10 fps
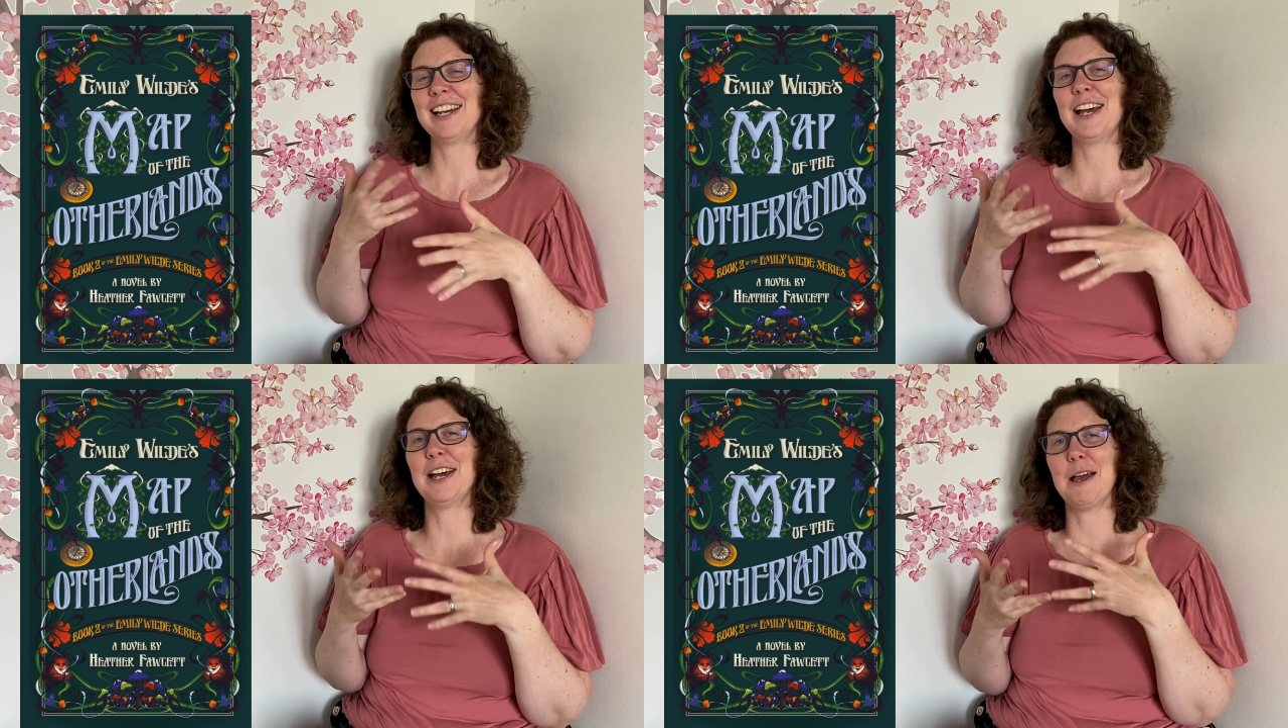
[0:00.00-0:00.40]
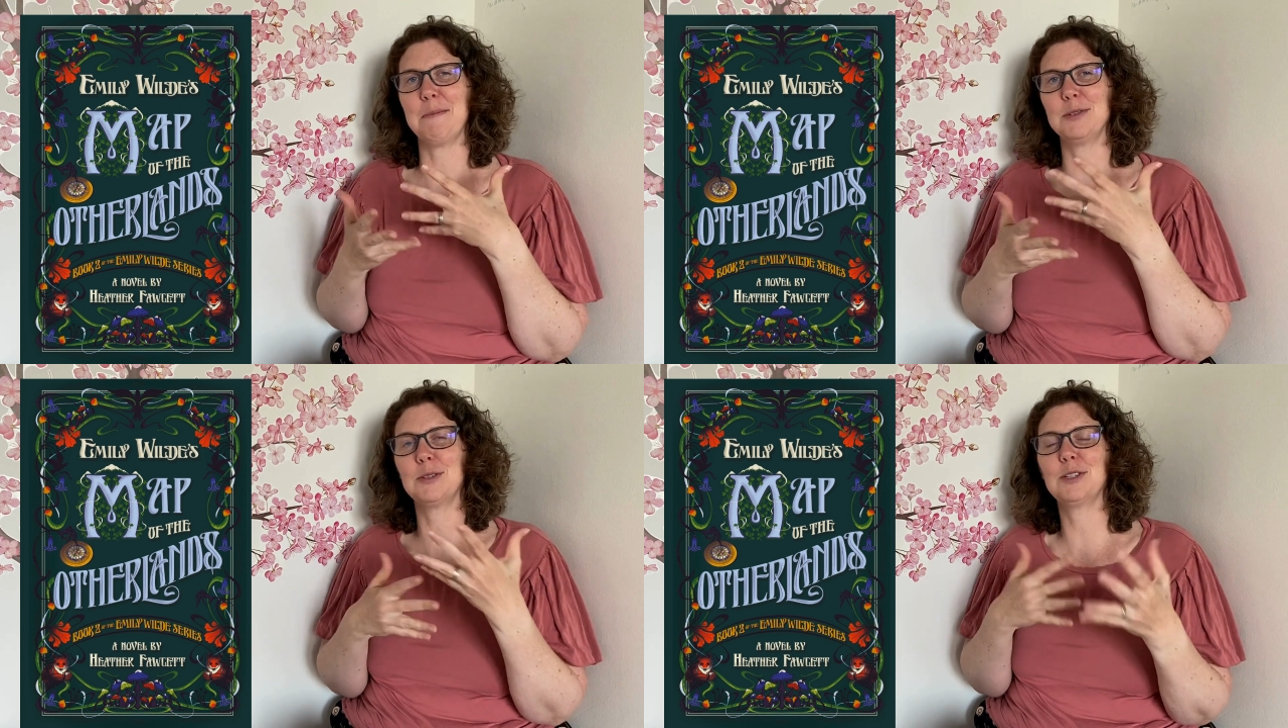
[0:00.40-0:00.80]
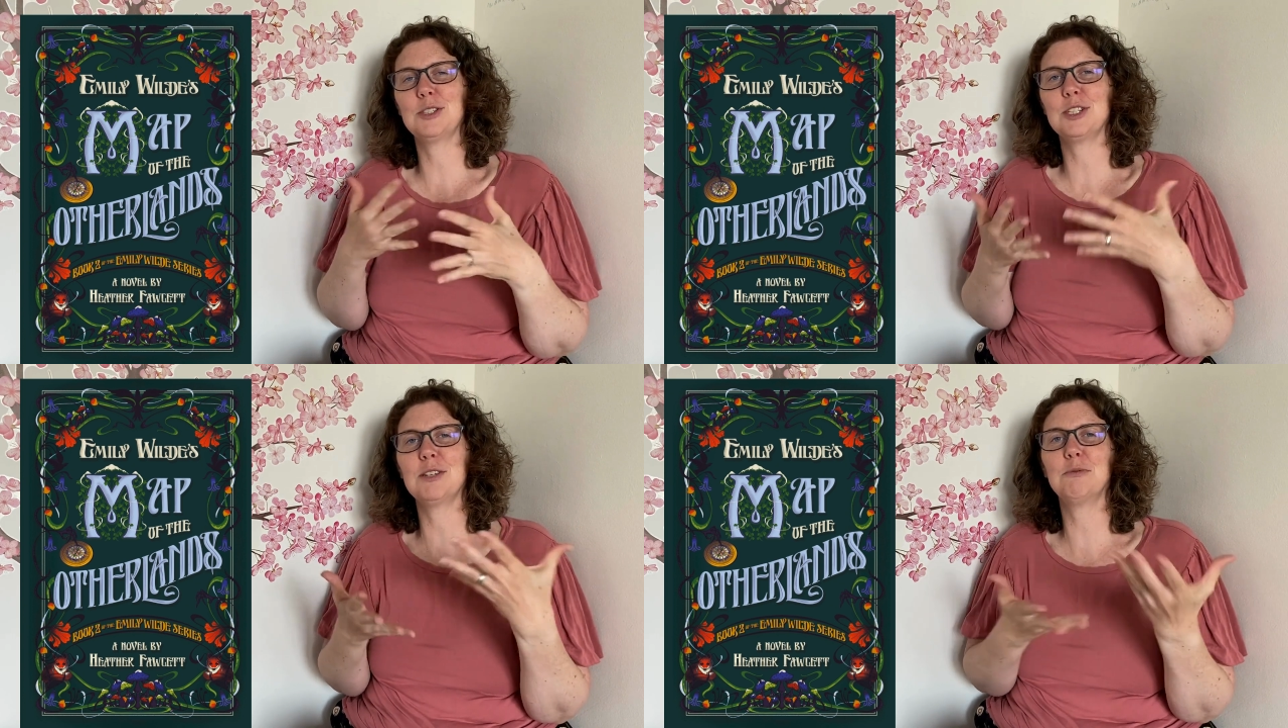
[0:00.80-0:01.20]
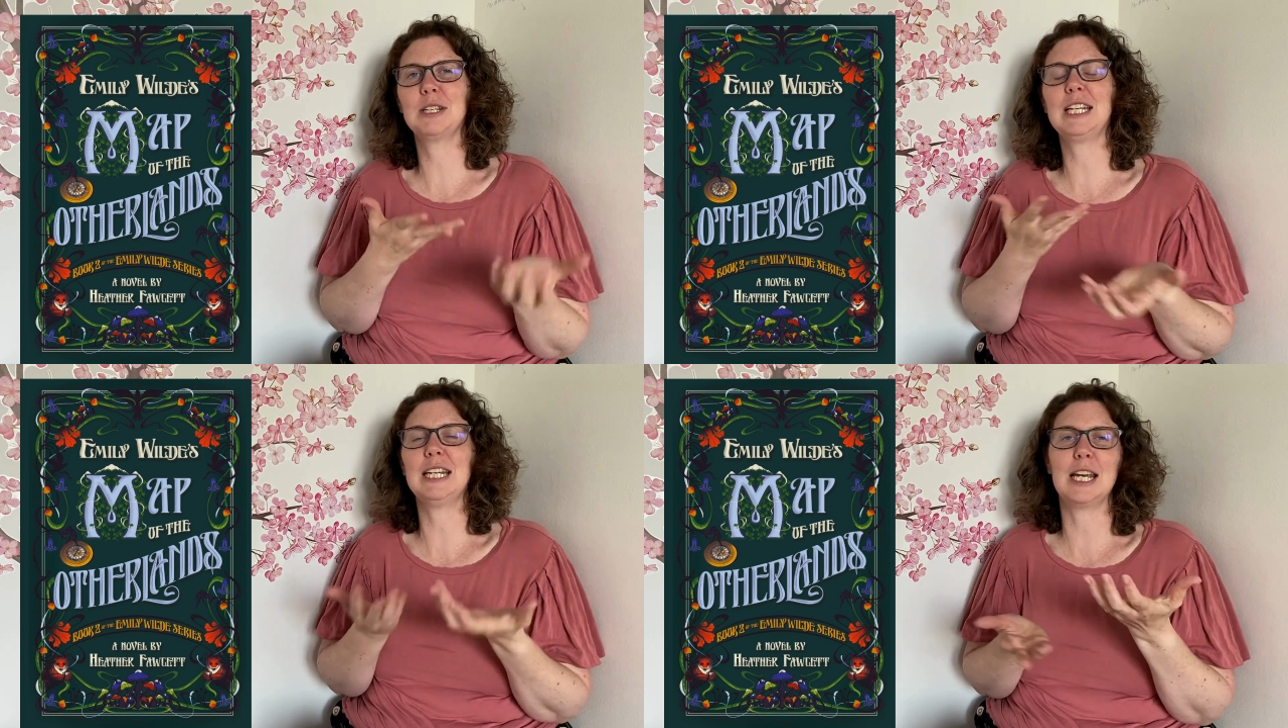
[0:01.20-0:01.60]
So they're just a
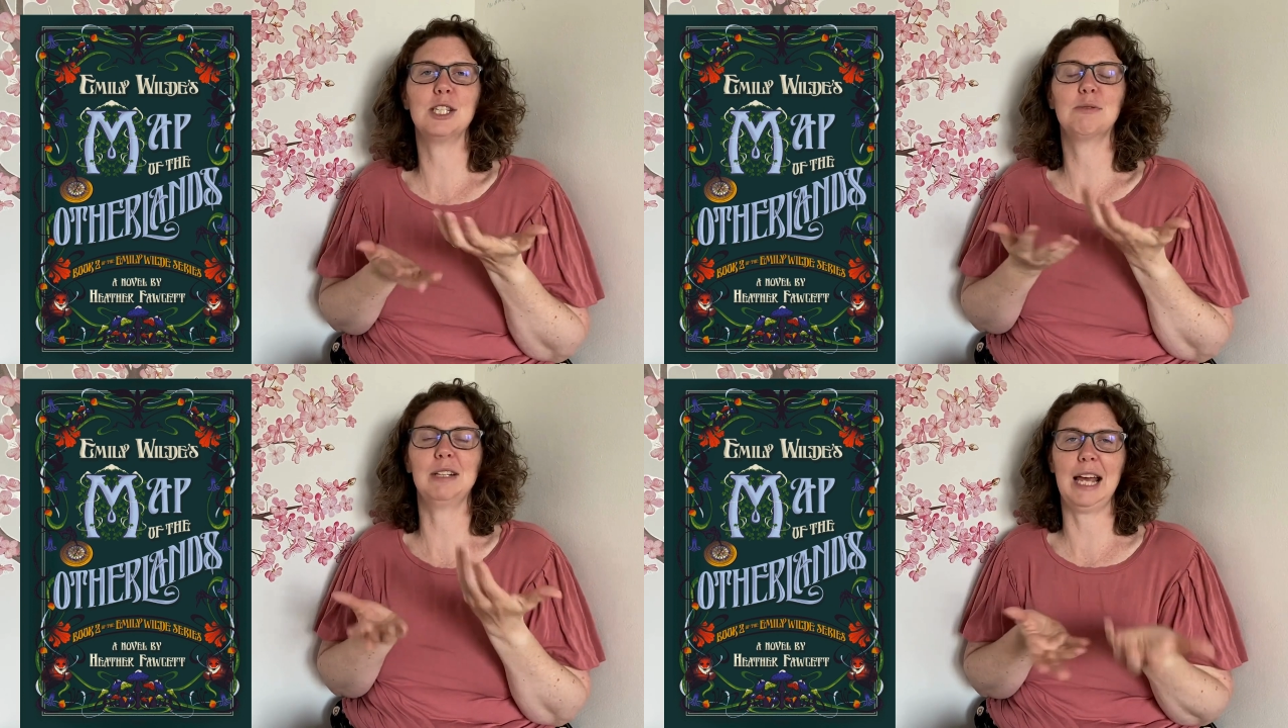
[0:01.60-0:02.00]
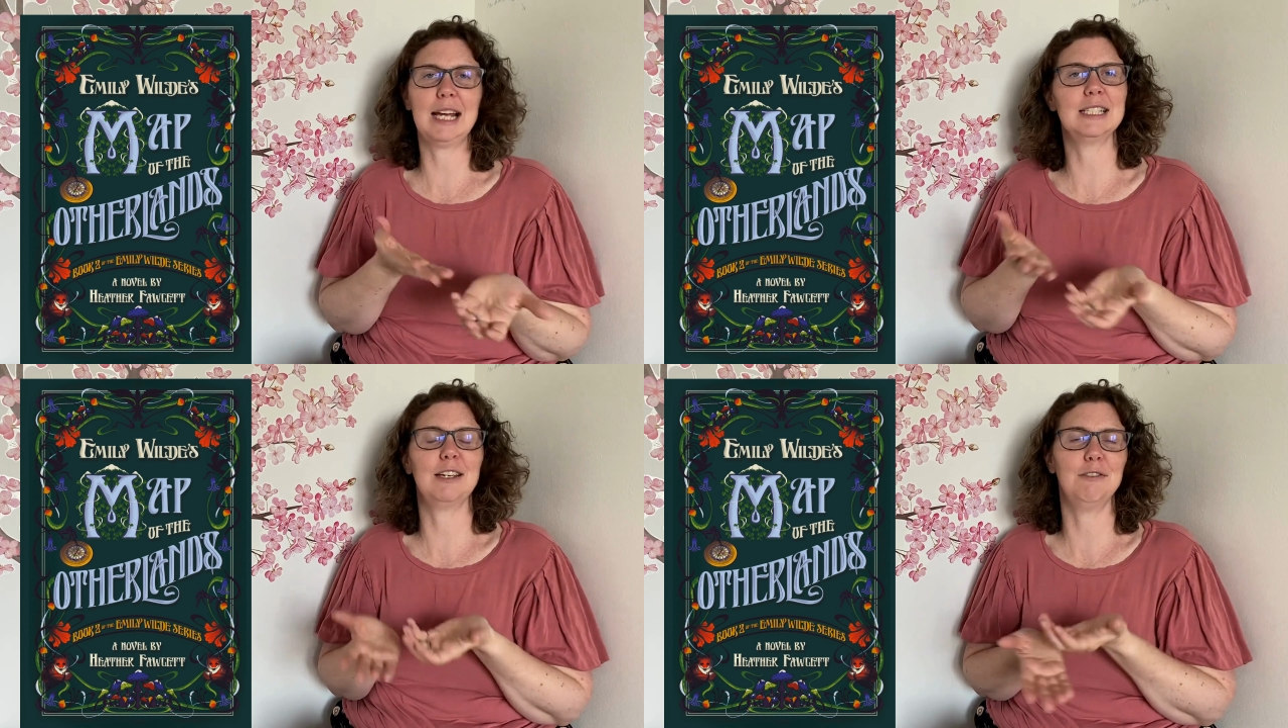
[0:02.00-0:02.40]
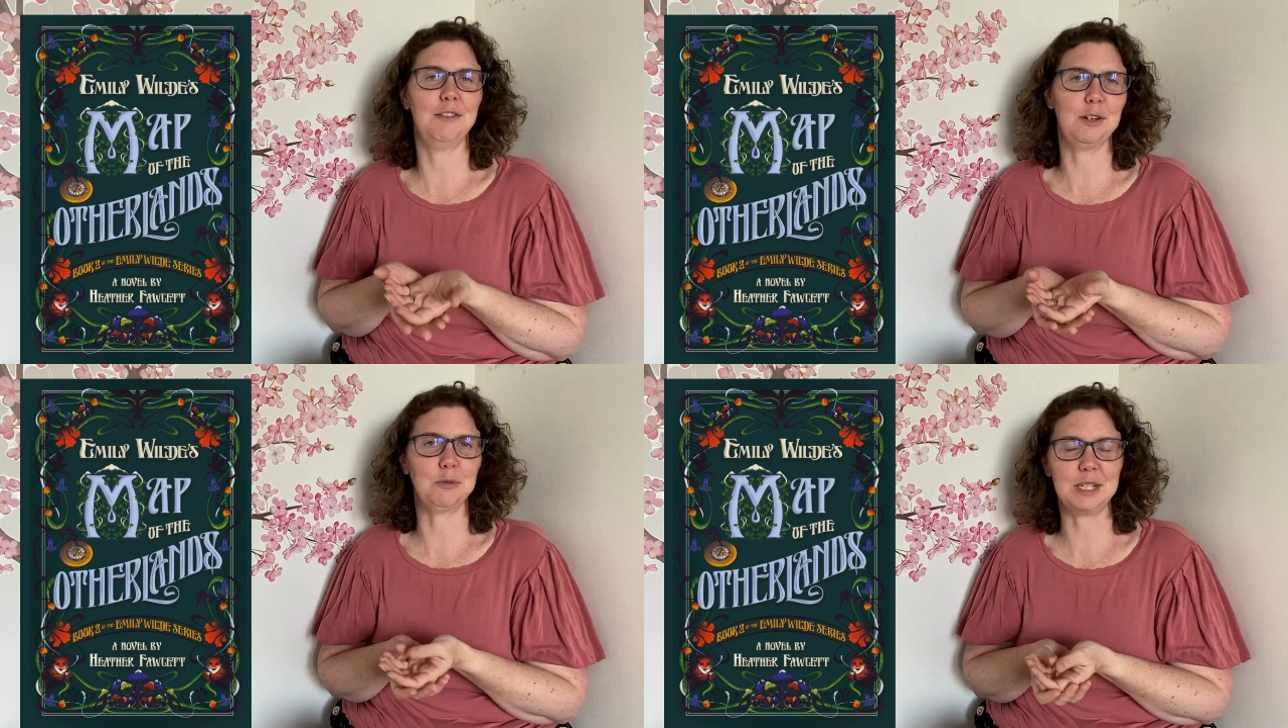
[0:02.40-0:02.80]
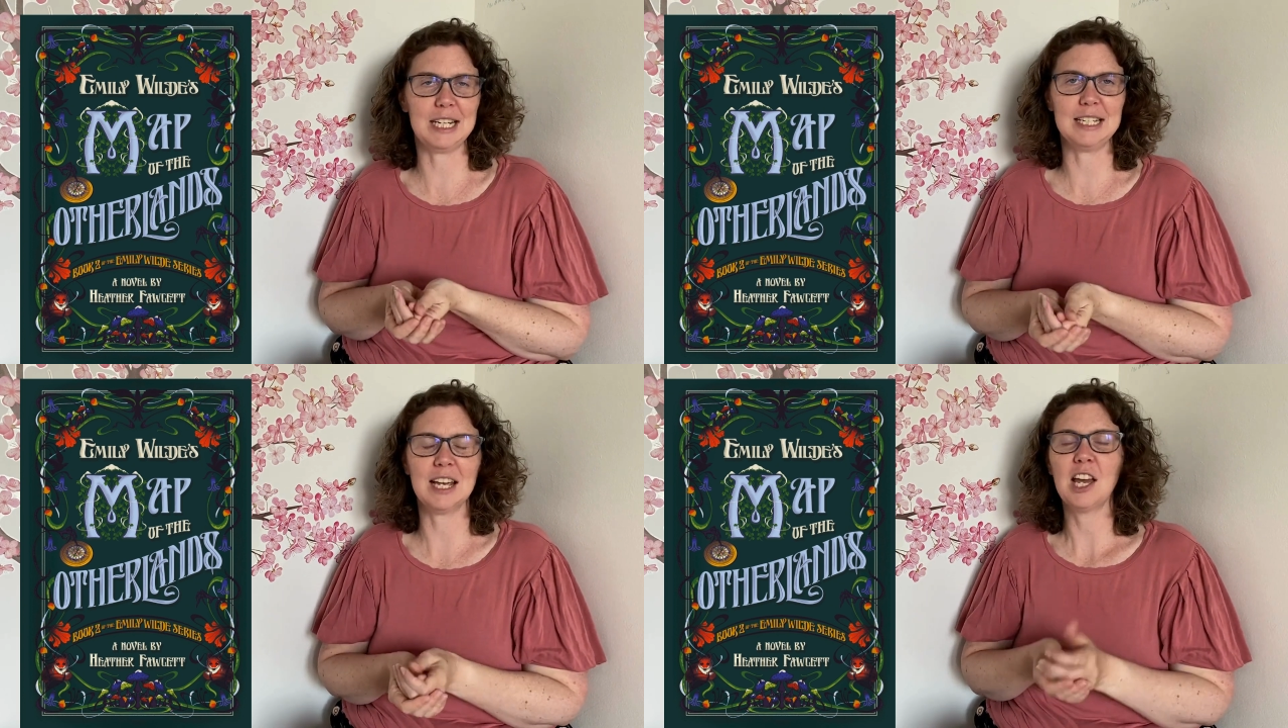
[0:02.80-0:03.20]
really nice, relaxing, fun read.